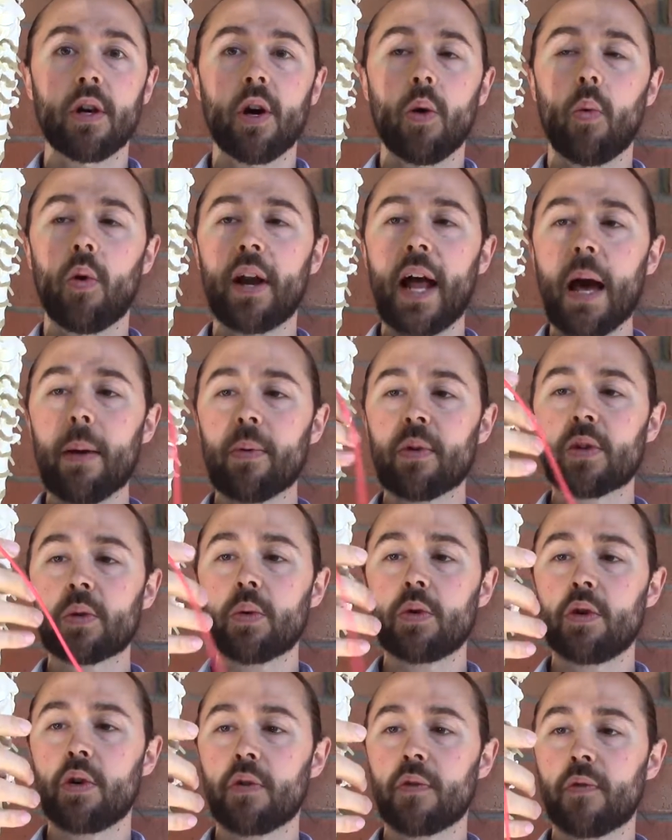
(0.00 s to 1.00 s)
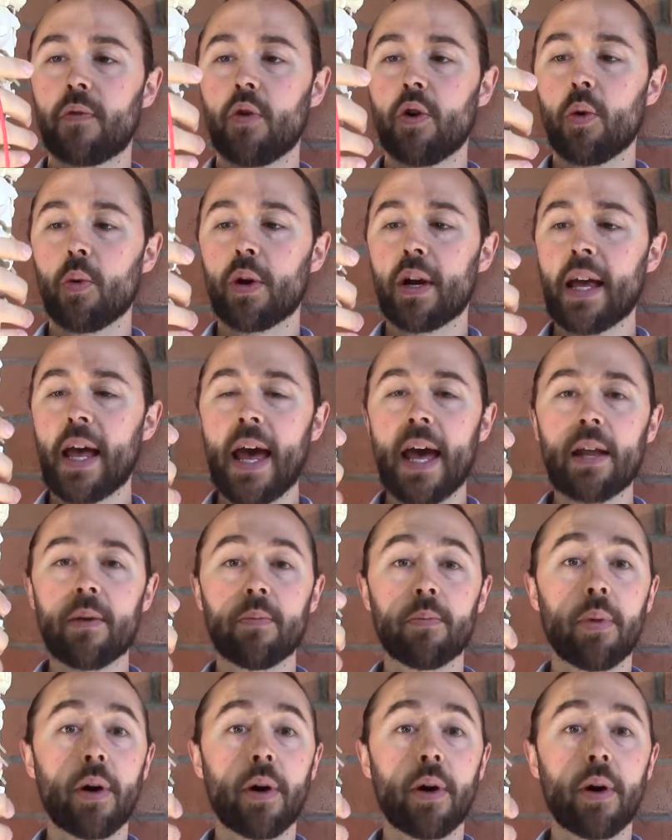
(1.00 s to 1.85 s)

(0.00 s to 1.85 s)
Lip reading: What happens with your forward head